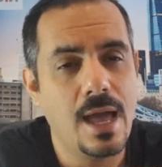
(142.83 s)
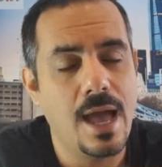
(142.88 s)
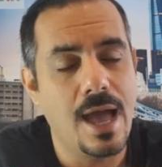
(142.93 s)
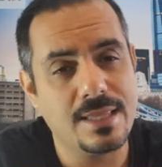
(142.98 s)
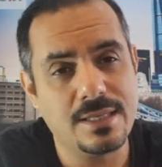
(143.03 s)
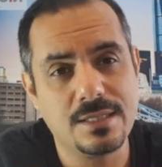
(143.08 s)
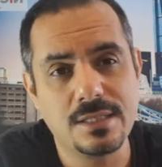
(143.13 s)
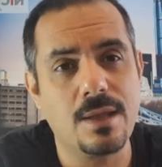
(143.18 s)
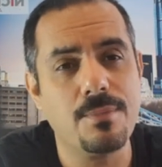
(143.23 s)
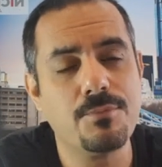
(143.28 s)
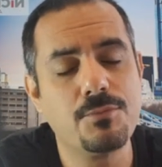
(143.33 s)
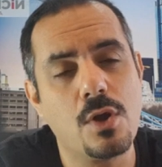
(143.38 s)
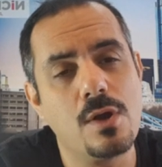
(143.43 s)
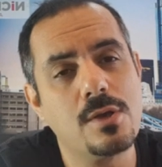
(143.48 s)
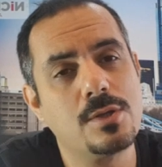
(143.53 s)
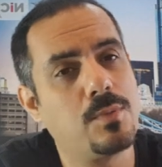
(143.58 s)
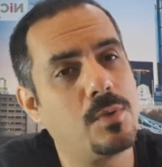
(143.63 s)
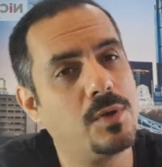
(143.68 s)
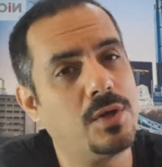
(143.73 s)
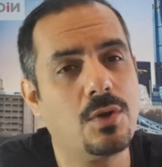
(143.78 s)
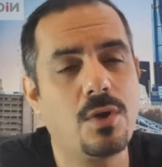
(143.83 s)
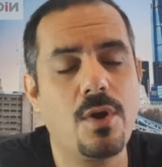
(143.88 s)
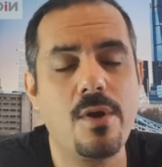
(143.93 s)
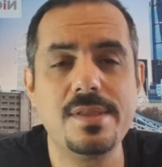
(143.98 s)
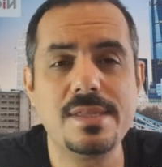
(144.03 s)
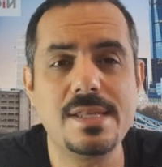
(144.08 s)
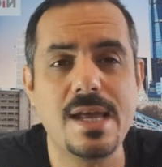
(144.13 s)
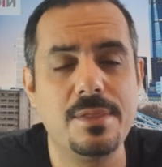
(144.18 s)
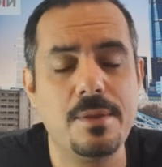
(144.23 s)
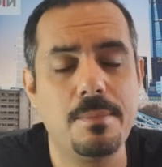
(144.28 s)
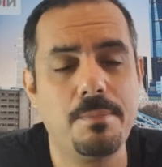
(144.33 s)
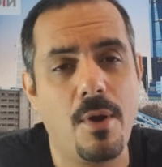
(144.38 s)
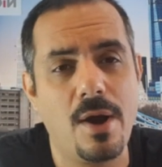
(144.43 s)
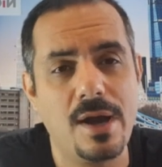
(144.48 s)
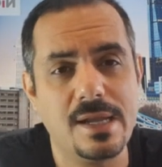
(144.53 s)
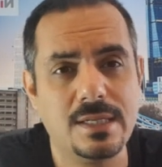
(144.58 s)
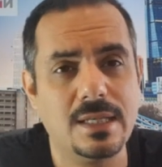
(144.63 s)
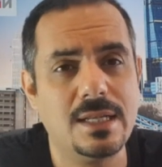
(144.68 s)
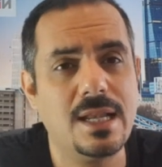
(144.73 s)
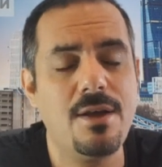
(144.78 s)
And sometimes when you're going down the
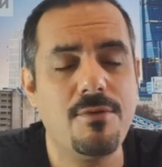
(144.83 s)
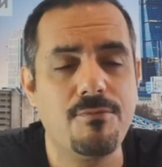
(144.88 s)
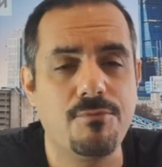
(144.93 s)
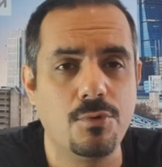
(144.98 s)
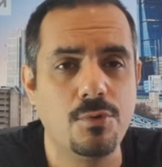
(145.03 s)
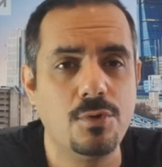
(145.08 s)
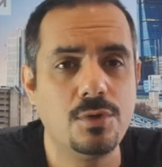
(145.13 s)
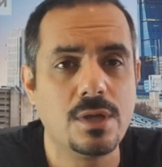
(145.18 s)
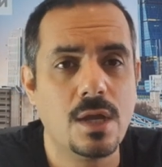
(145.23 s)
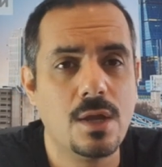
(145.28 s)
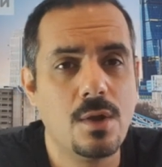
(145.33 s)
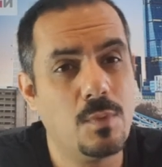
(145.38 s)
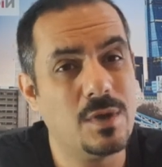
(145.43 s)
buy to let route,